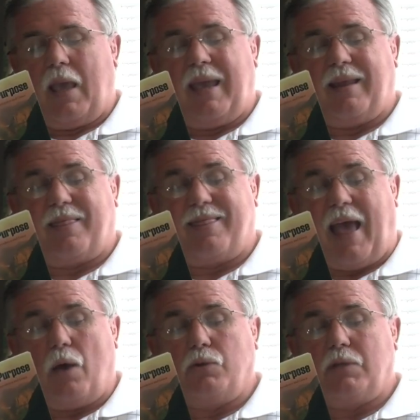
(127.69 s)
In
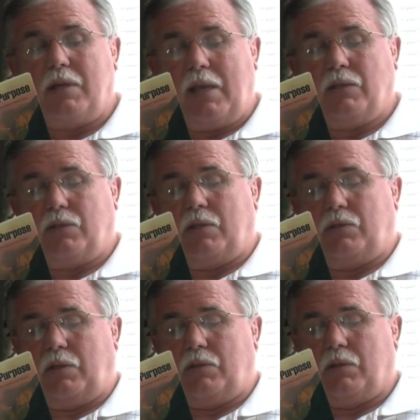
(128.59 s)
1,000
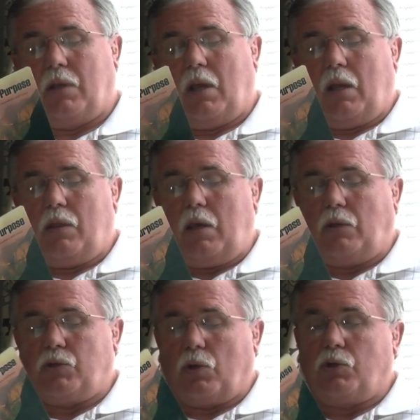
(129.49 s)
instances, the
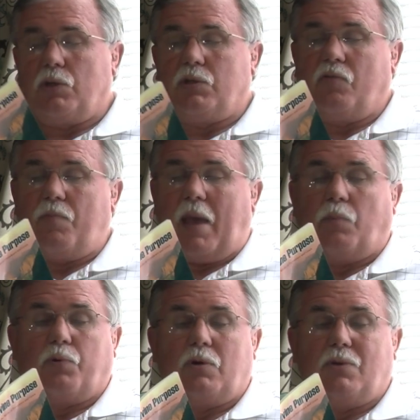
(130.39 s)
exertions of
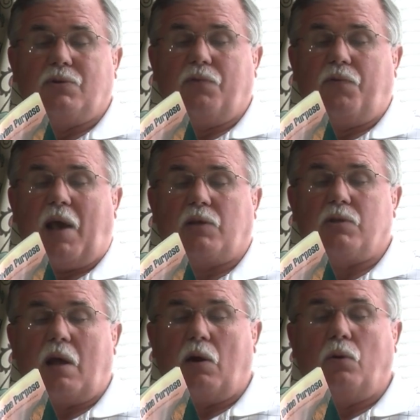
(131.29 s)
men produce
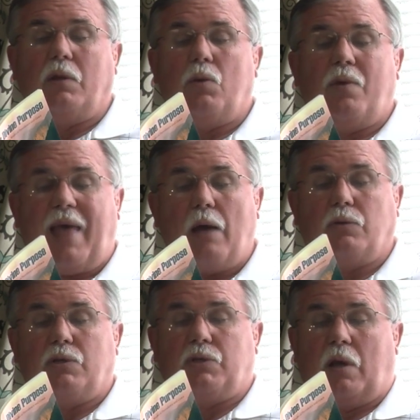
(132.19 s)
effects not only
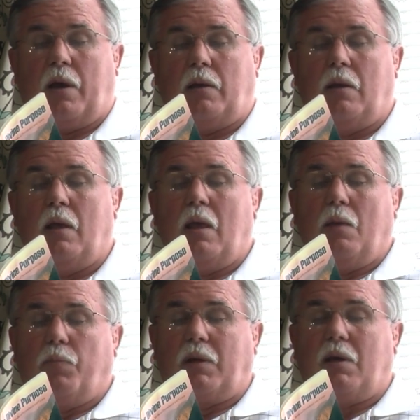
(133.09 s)
without design,
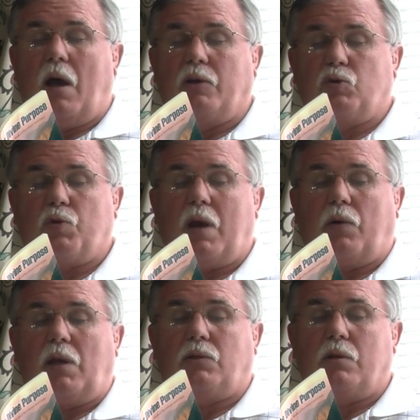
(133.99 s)
but
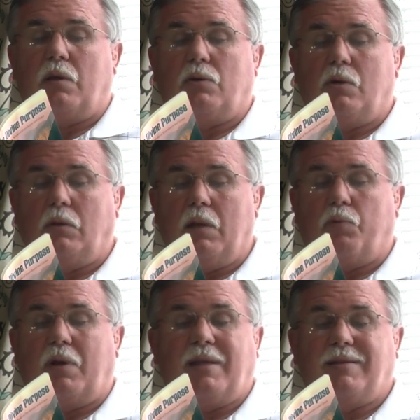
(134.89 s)
contrary to their
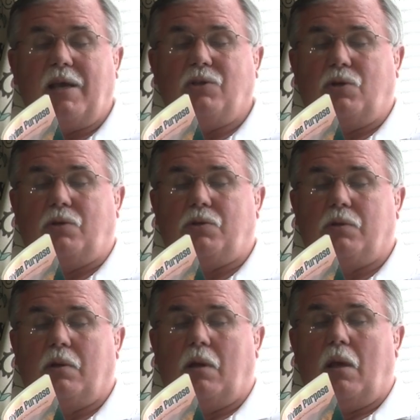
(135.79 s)
deliberate intentions.
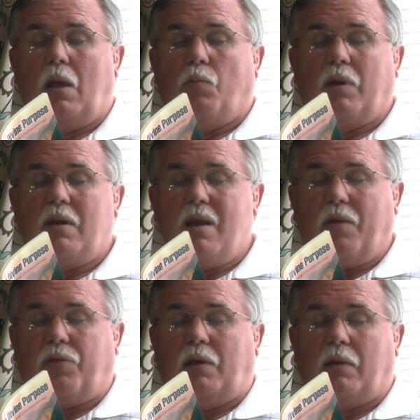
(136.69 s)
But
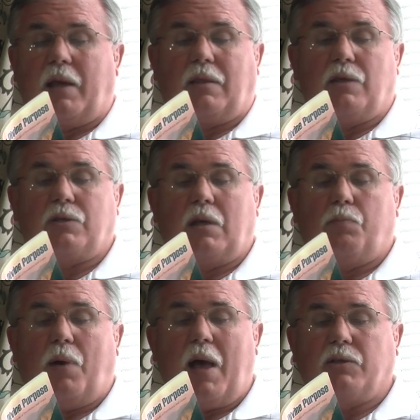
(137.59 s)
nothing like this
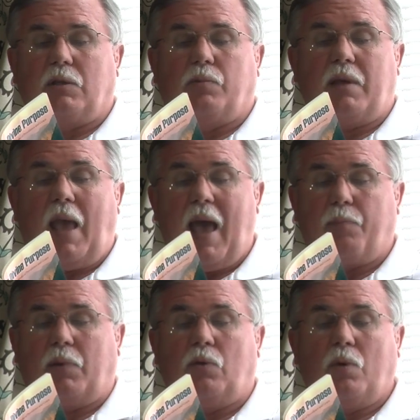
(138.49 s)
can possibly
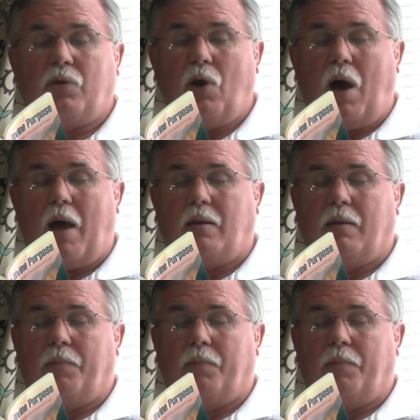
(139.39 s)
happen with God.